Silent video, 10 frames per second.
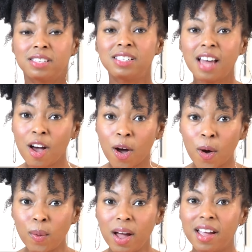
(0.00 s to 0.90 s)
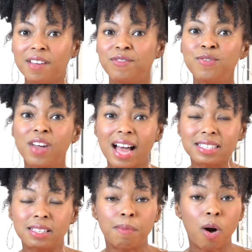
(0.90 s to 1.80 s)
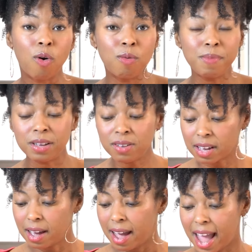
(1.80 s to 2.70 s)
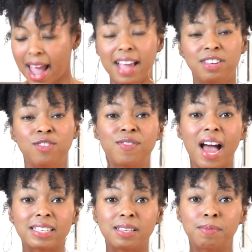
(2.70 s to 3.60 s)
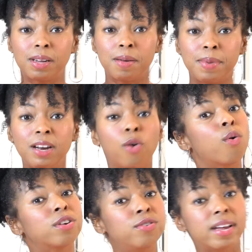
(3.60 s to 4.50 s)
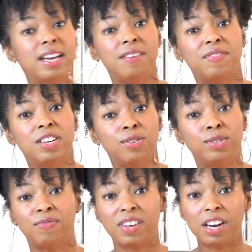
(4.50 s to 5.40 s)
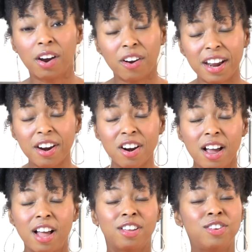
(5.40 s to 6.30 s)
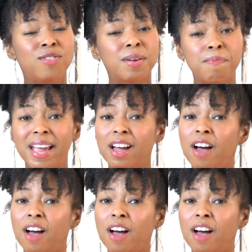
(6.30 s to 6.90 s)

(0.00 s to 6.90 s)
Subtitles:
So if you've got some whole milk and you've got some lemon, or you can even use vinegar here, you can make